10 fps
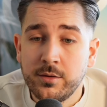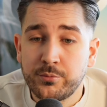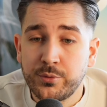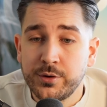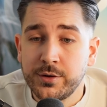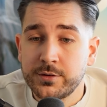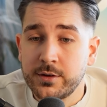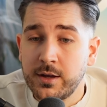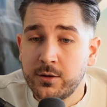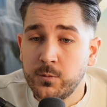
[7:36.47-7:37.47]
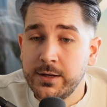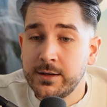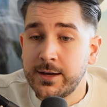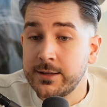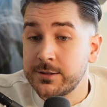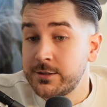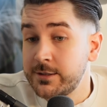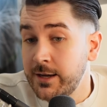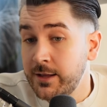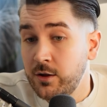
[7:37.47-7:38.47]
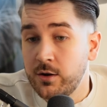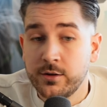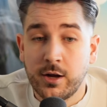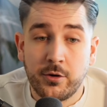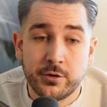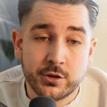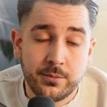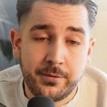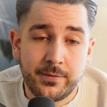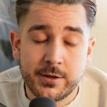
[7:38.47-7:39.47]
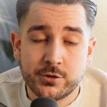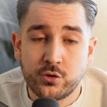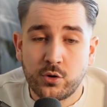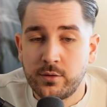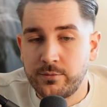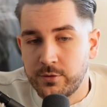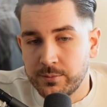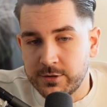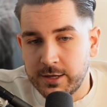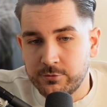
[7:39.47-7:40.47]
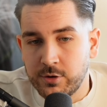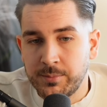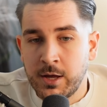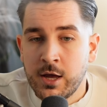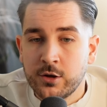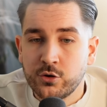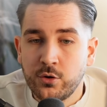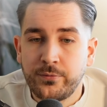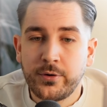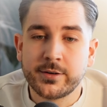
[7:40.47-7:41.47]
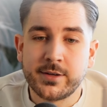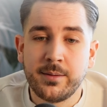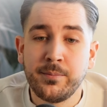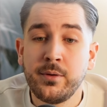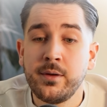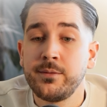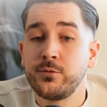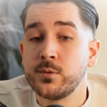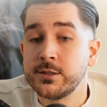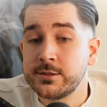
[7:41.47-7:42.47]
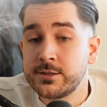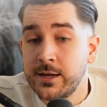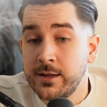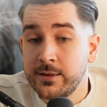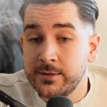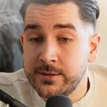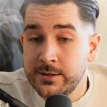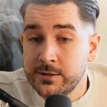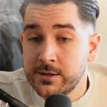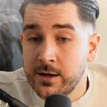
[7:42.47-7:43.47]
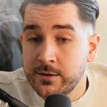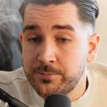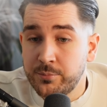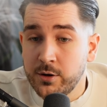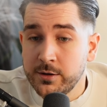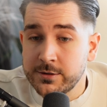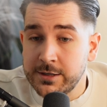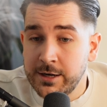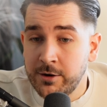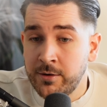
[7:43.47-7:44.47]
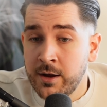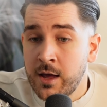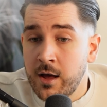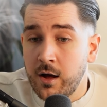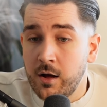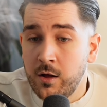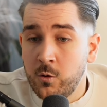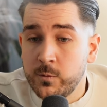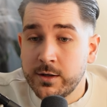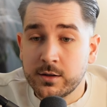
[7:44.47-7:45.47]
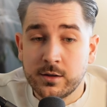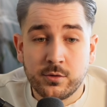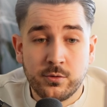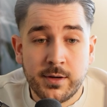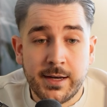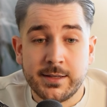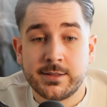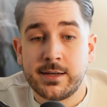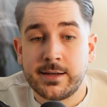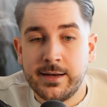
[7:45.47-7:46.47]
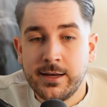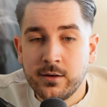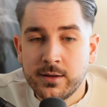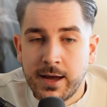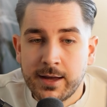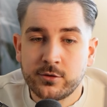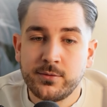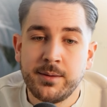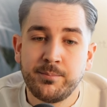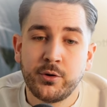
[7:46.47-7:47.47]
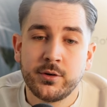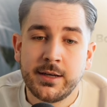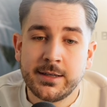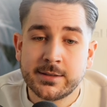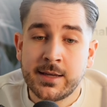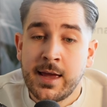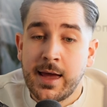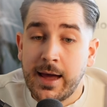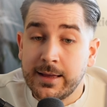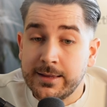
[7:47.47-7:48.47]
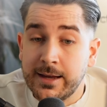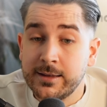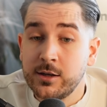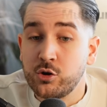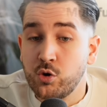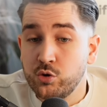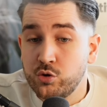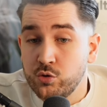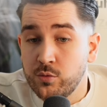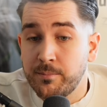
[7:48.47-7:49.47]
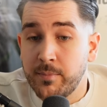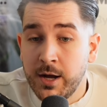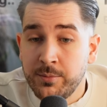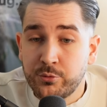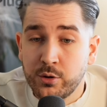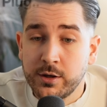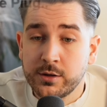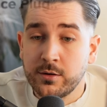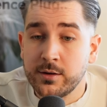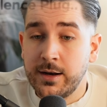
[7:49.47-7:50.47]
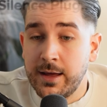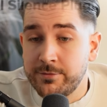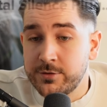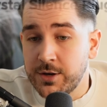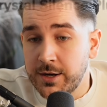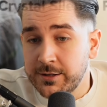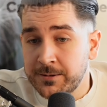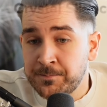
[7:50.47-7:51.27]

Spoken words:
the products that we can sell on our Shopify store from Zendrop. So for example, if you want to sell these kind of products here, all we got to do is click on add to import list and then go to my product on the left side.